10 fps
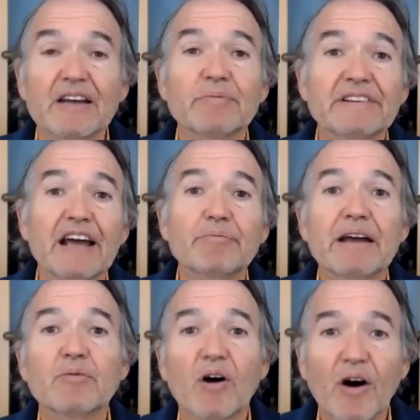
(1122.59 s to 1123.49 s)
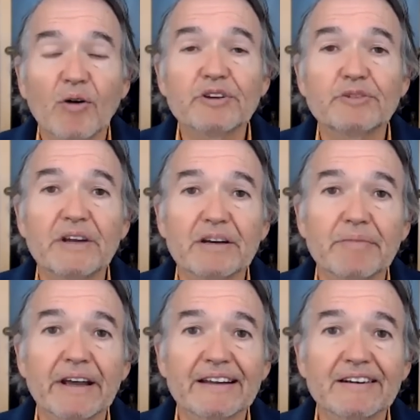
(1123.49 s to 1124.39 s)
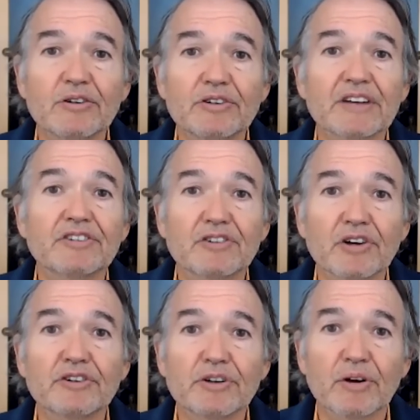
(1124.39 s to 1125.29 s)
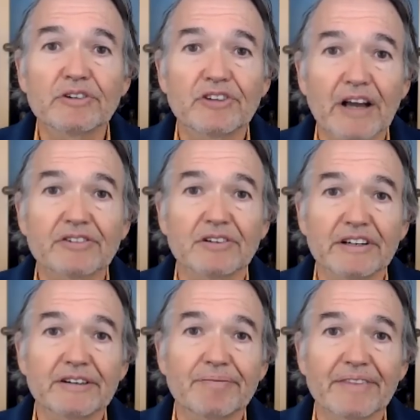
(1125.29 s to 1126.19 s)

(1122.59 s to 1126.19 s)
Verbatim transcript: but that man will always be a man who doesn't turn you on sexually.